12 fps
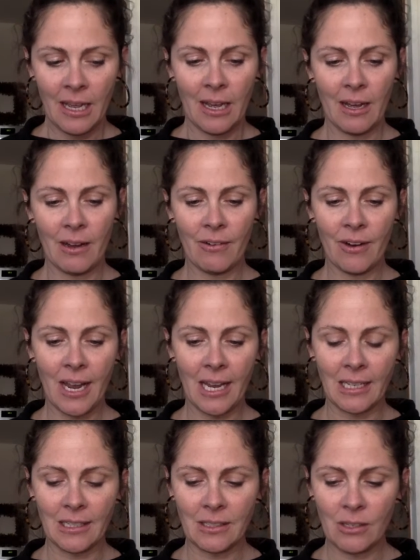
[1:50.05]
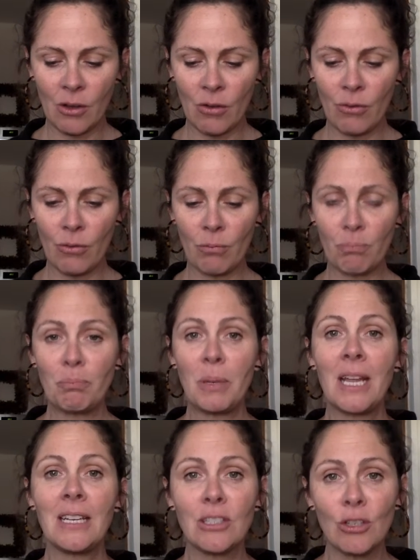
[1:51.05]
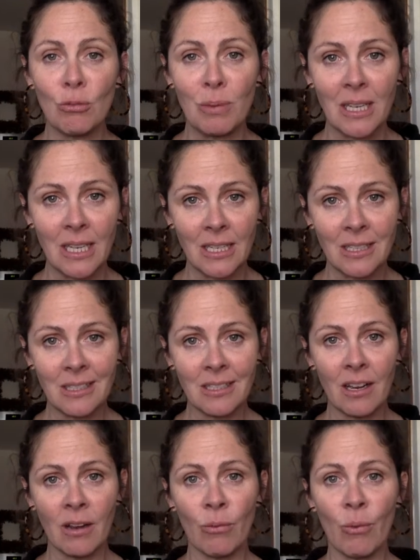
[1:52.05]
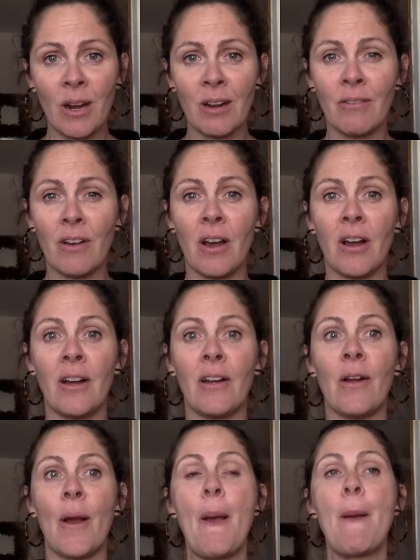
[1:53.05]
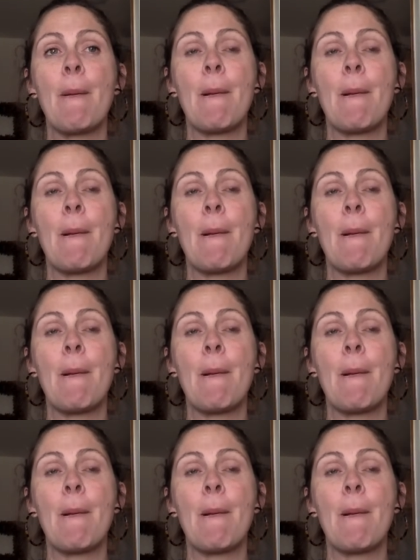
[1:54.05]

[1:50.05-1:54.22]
All right, so pinto beans are one of our